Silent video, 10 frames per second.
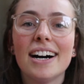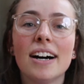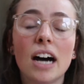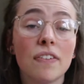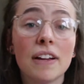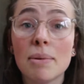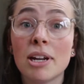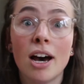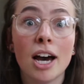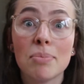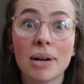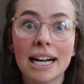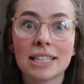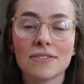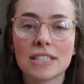I feel a bit
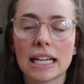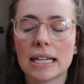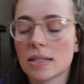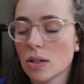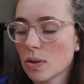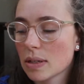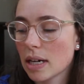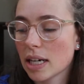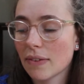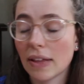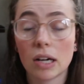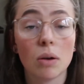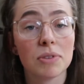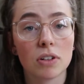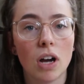hyperactive today, so sorry if that
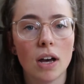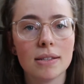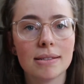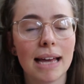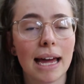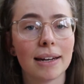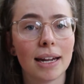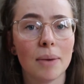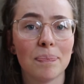comes across and